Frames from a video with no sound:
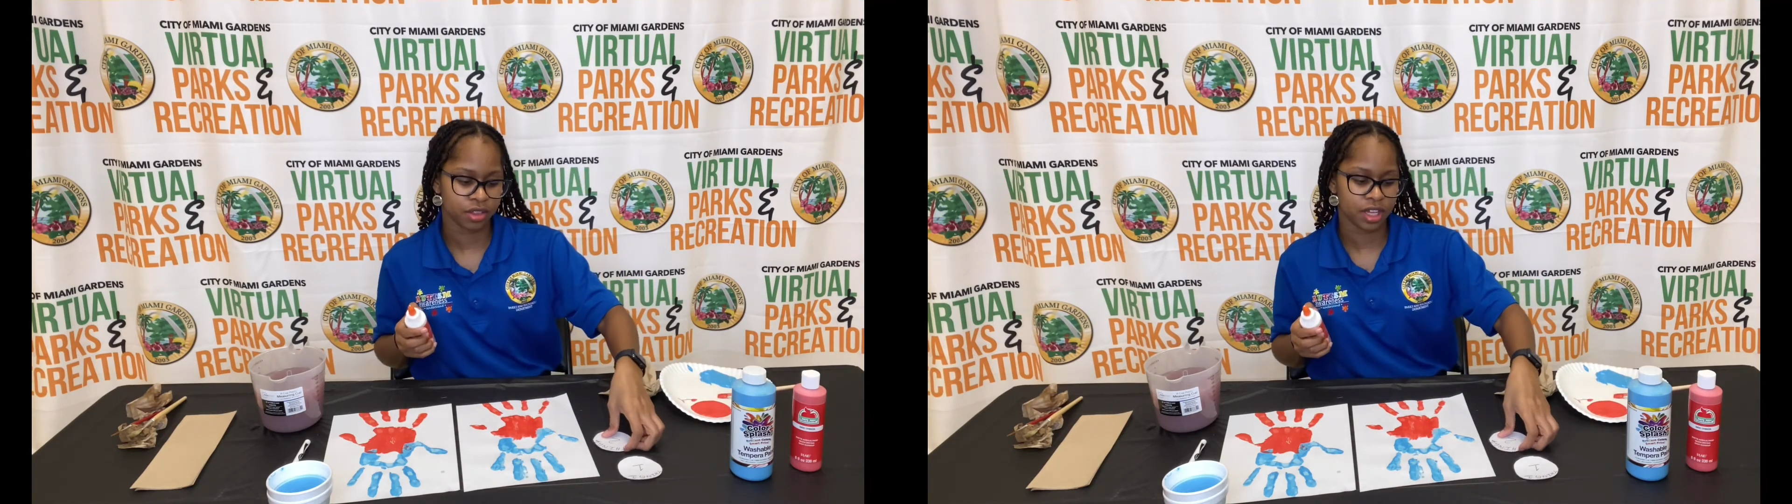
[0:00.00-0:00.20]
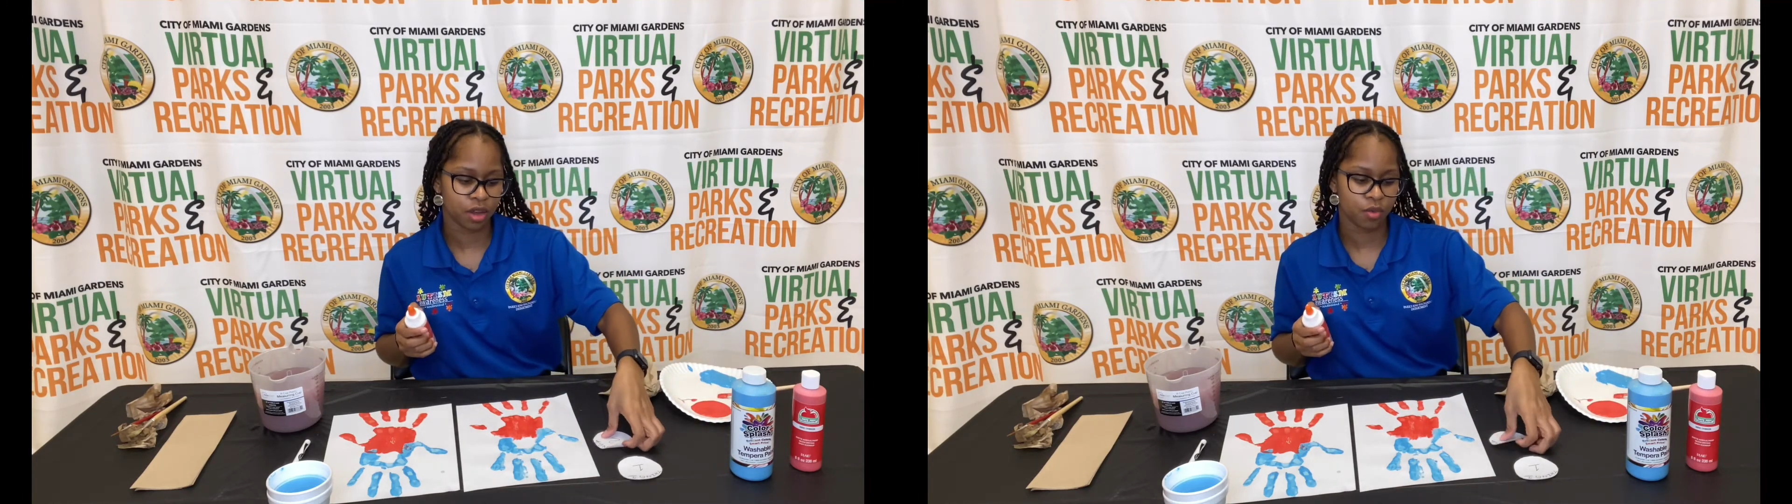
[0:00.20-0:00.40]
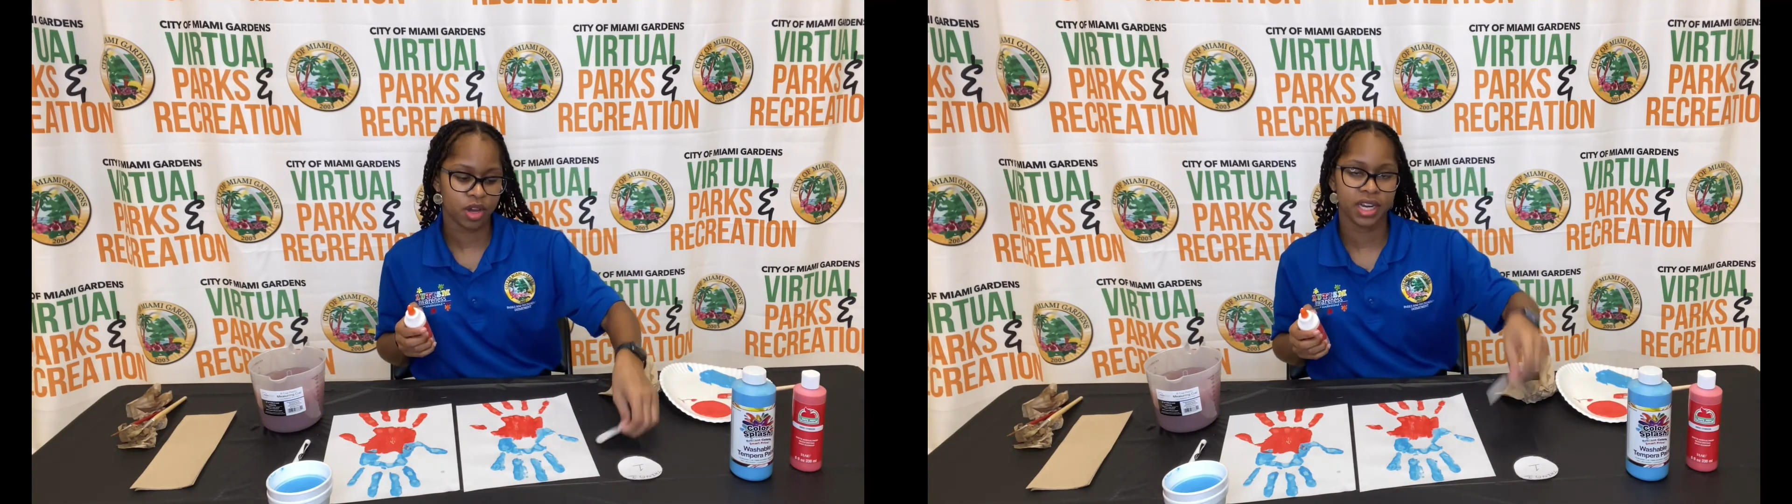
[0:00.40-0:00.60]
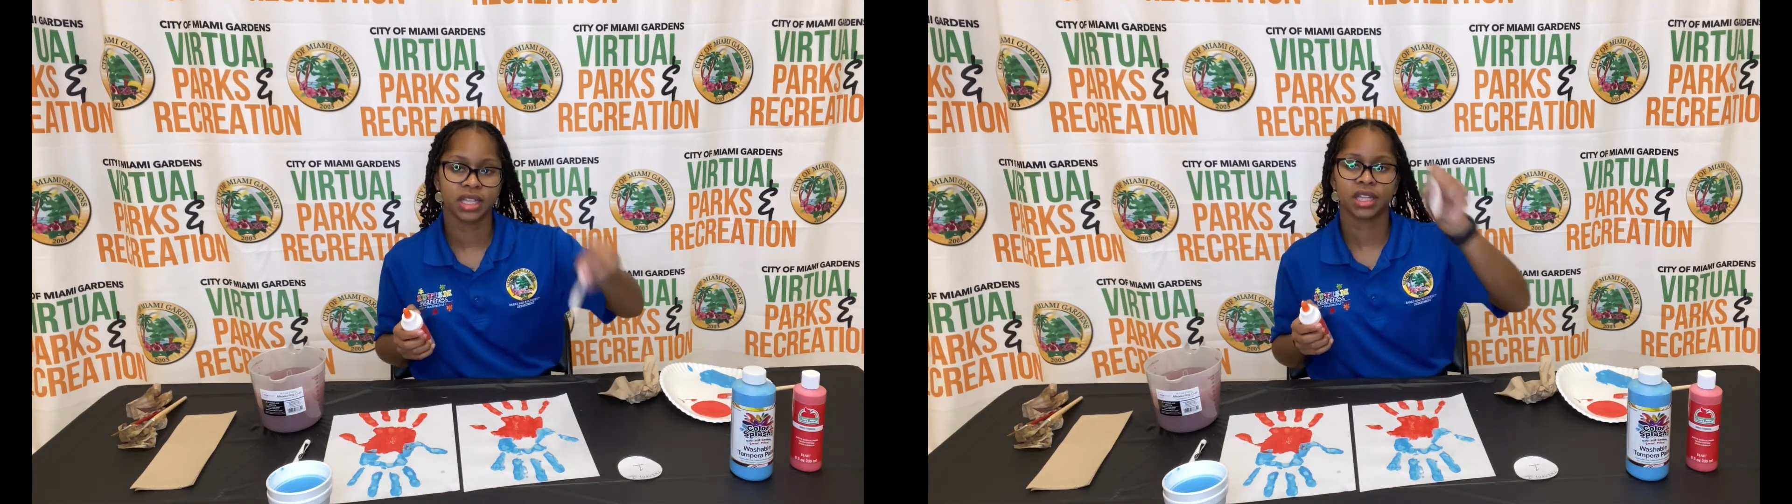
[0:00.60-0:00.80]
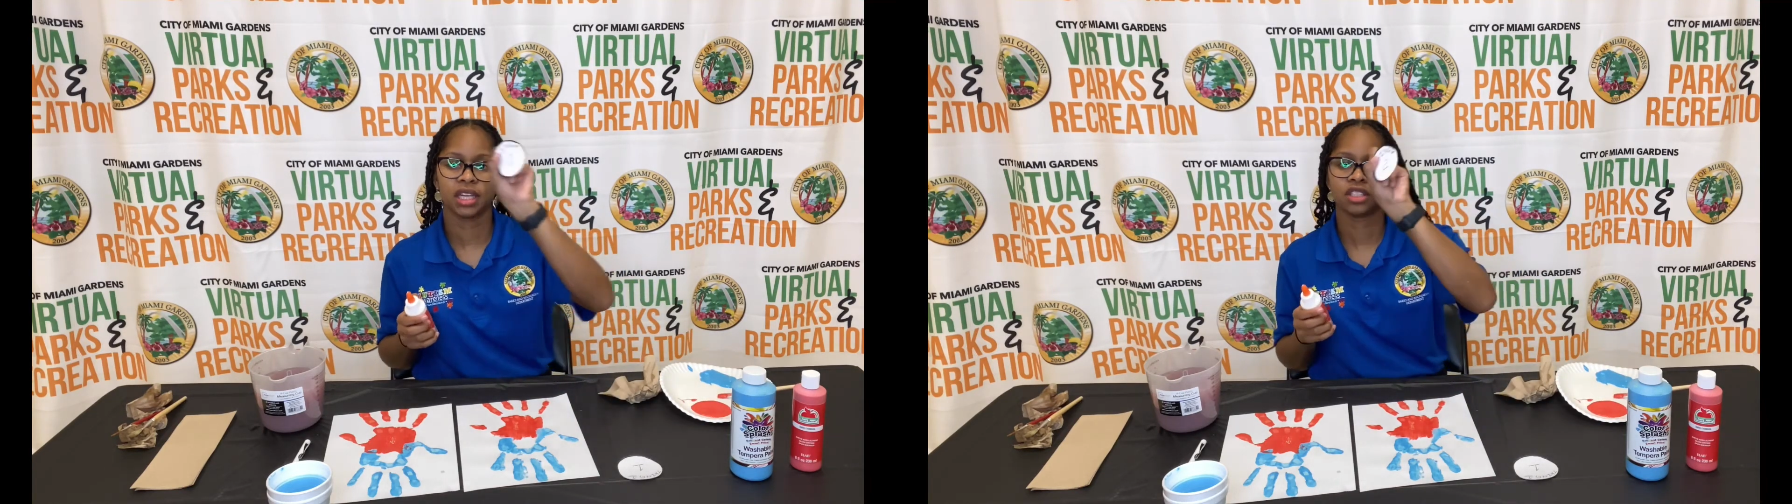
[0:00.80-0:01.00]
thing one
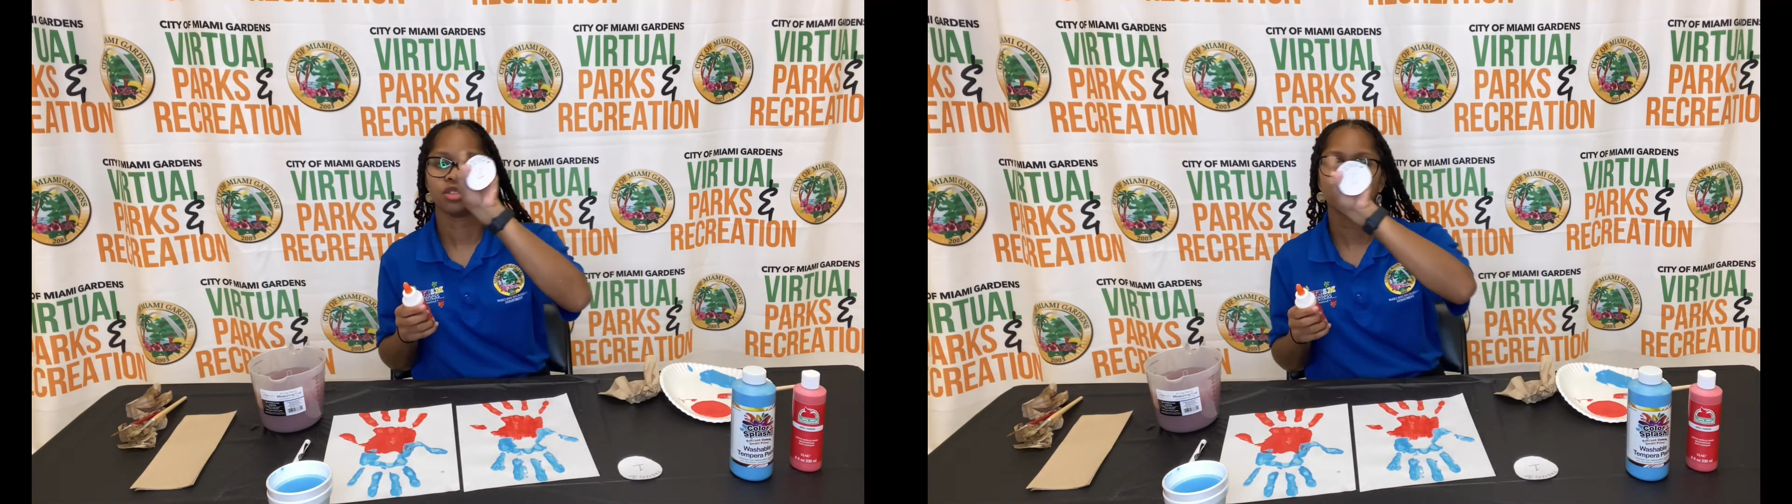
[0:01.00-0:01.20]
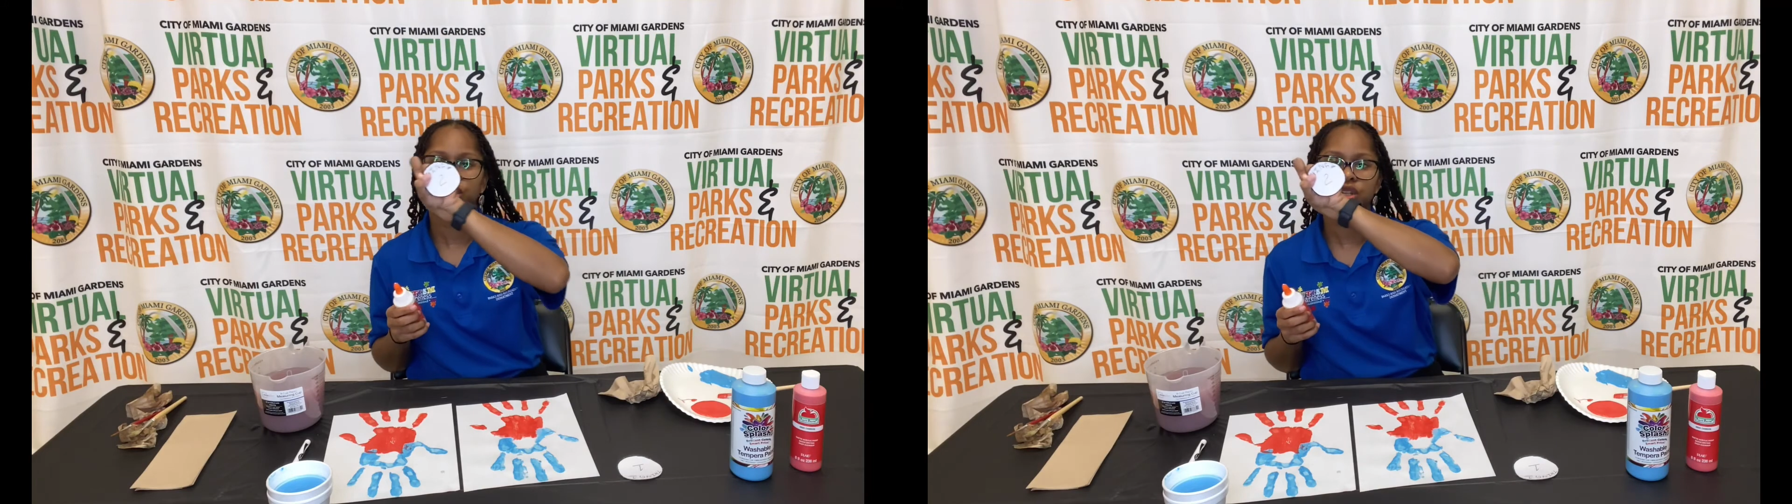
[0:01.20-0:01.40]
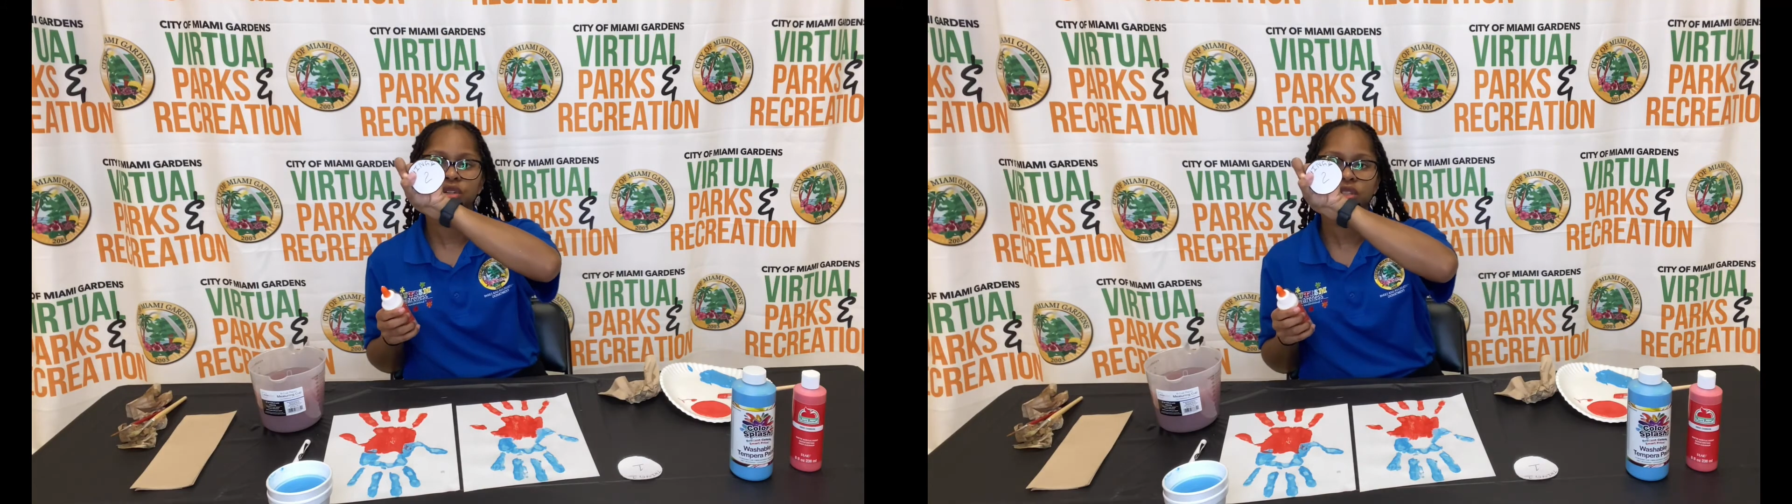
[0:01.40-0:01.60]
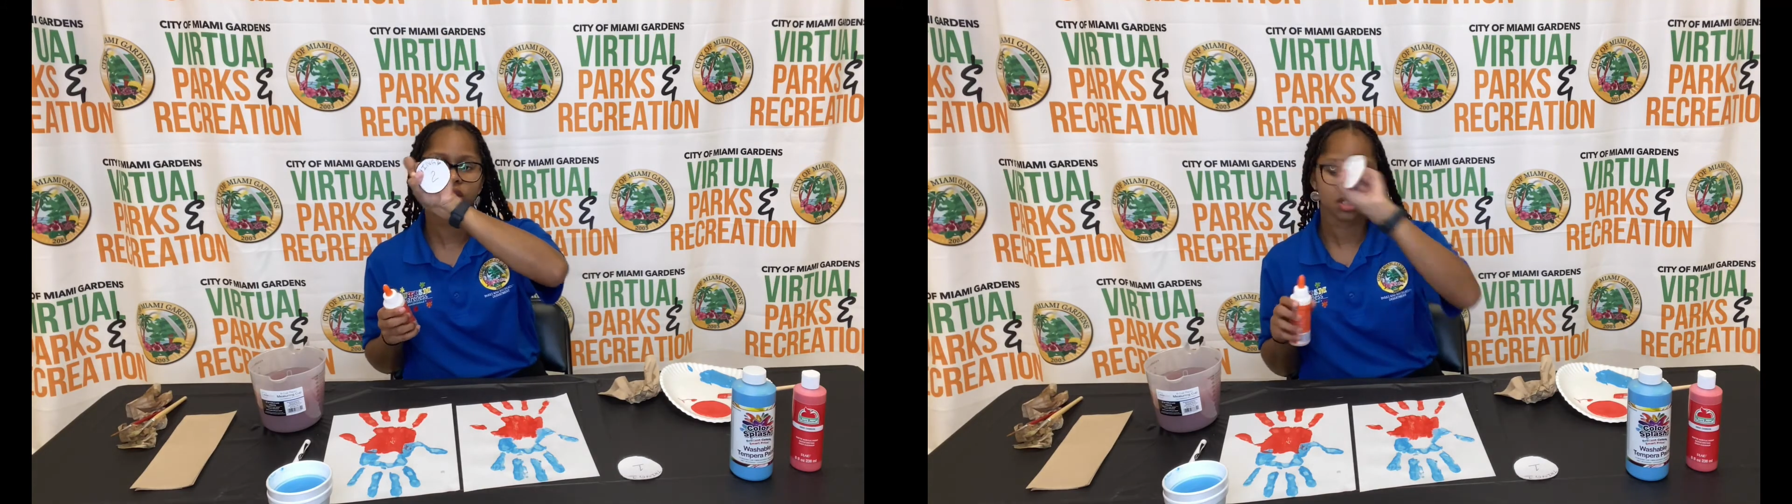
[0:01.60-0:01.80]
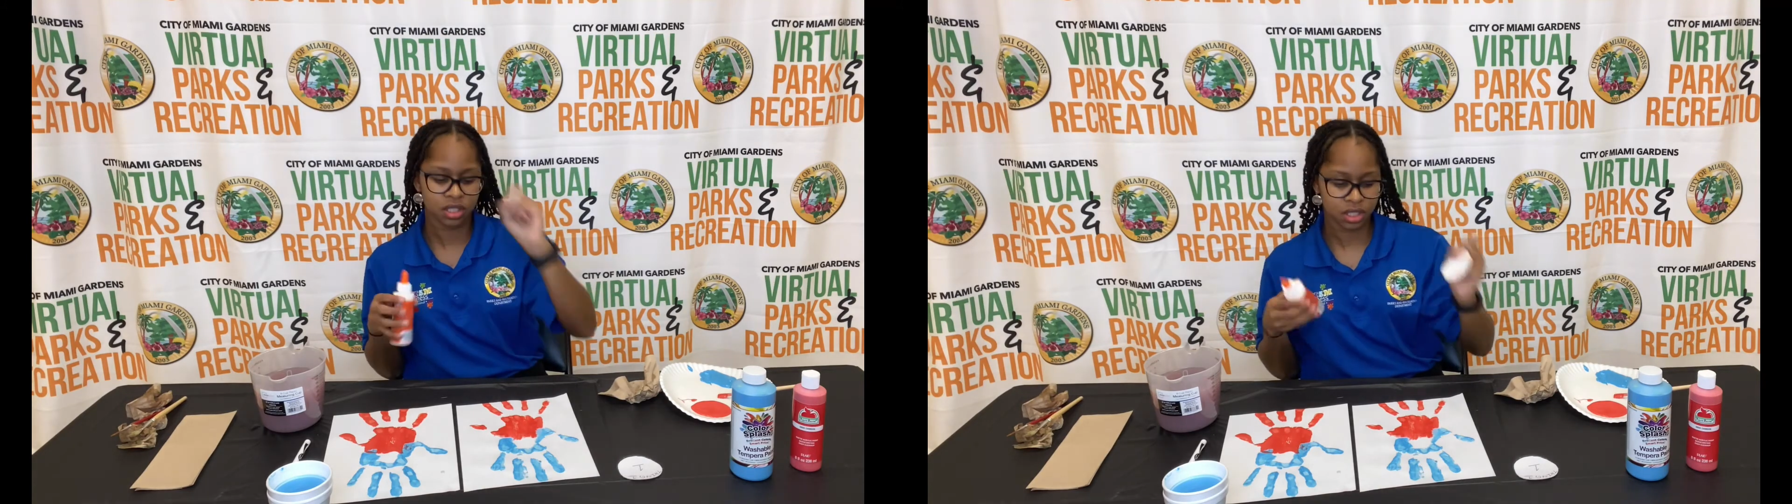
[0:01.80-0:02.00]
and thing two circles.
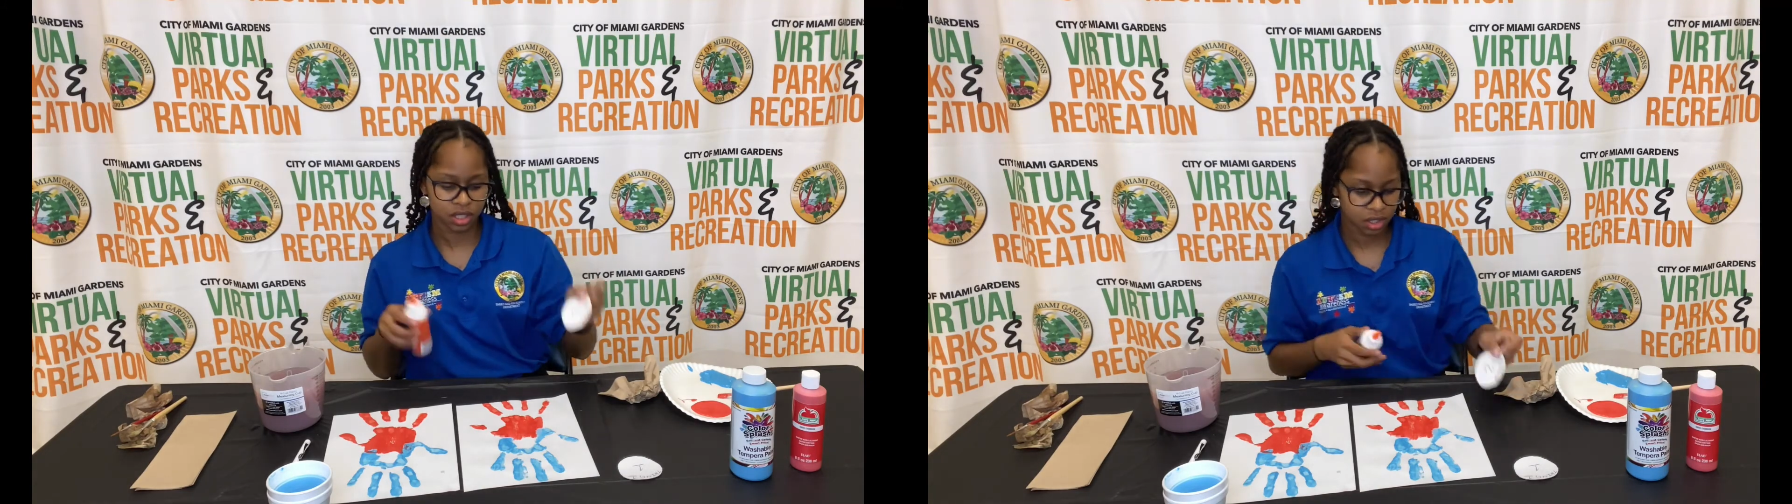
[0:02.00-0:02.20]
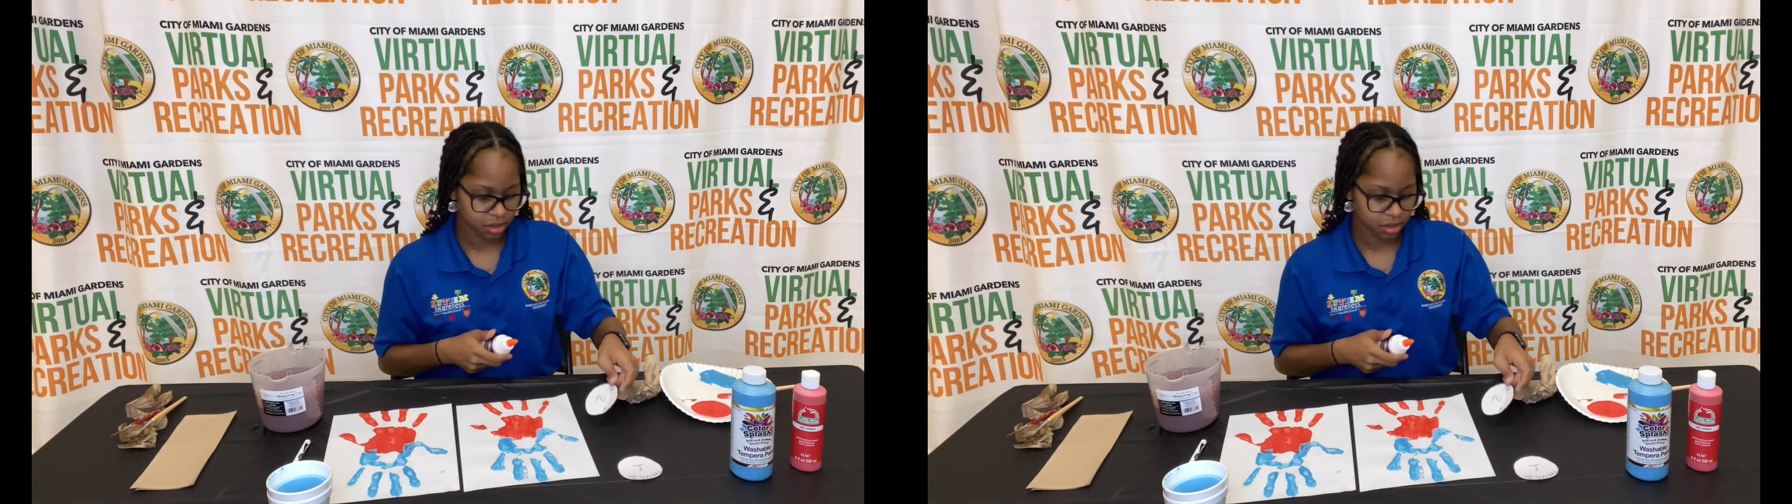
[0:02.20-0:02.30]
One